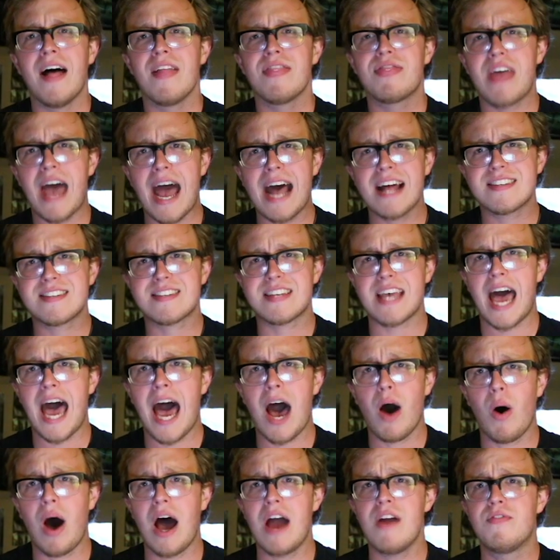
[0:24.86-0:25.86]
That's
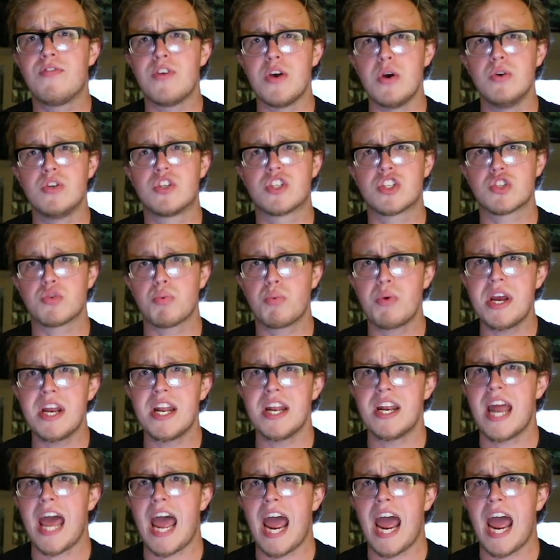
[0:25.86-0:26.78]
how I view Sweden